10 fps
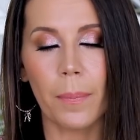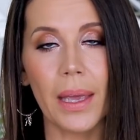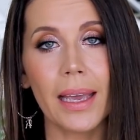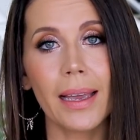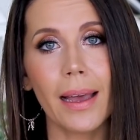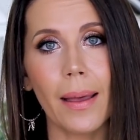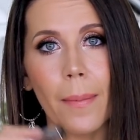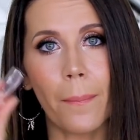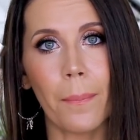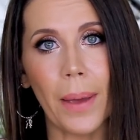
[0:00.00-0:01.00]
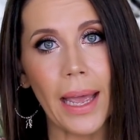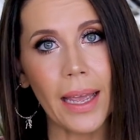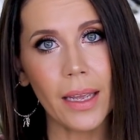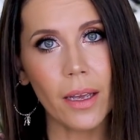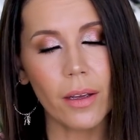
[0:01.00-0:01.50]
Big
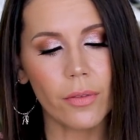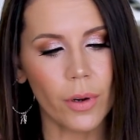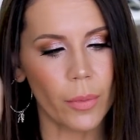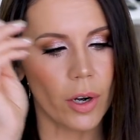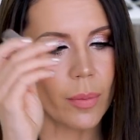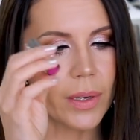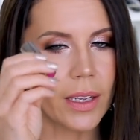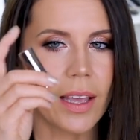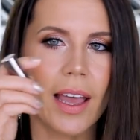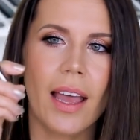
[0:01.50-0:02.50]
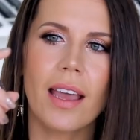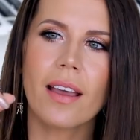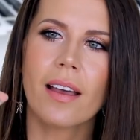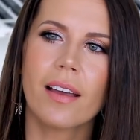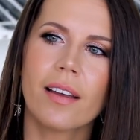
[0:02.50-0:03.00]
Bang from Urban Decay.